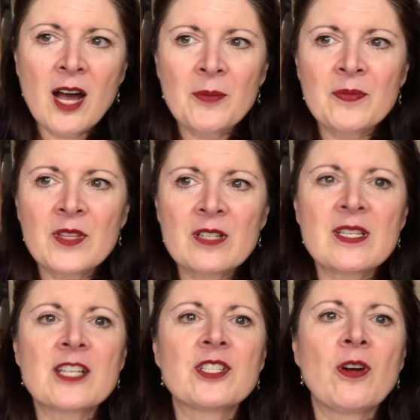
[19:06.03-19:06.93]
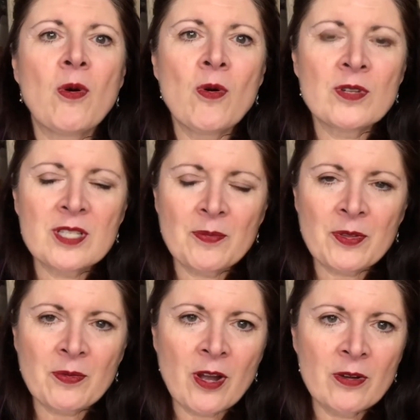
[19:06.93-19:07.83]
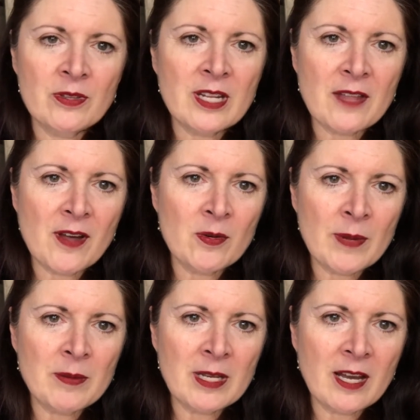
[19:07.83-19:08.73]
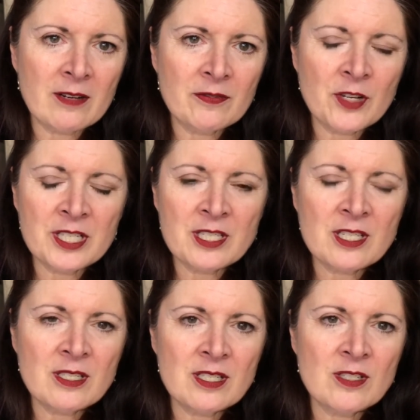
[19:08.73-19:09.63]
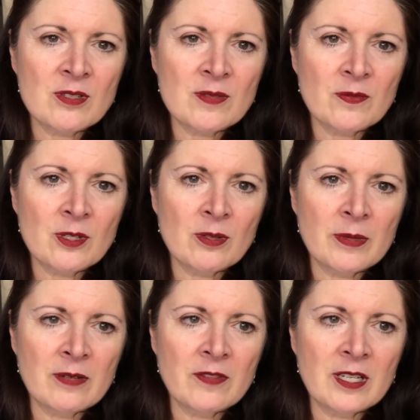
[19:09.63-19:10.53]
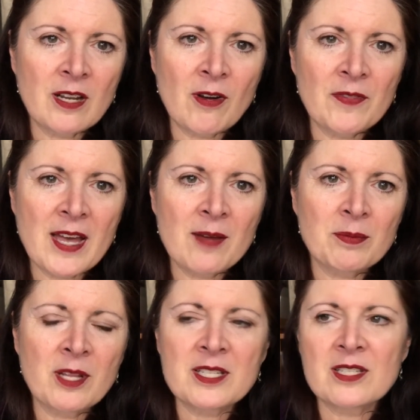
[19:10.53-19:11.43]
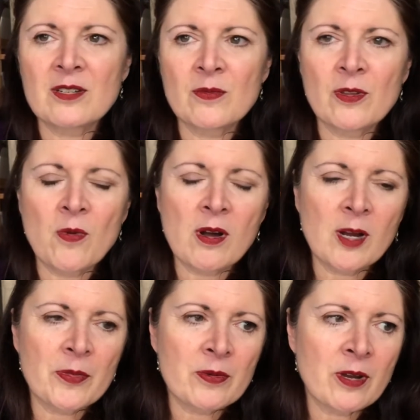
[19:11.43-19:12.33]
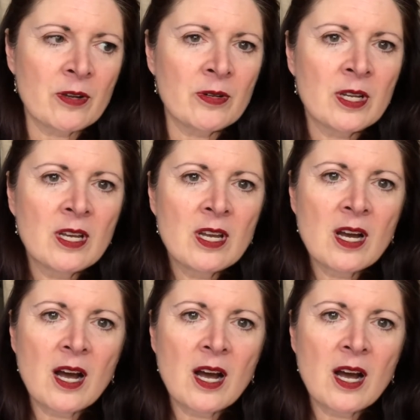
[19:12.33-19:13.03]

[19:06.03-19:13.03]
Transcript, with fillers: Um, there's actually a horse up the road that I thought might be kind of fun to do some little bit of video on that, plus the, the walk up the road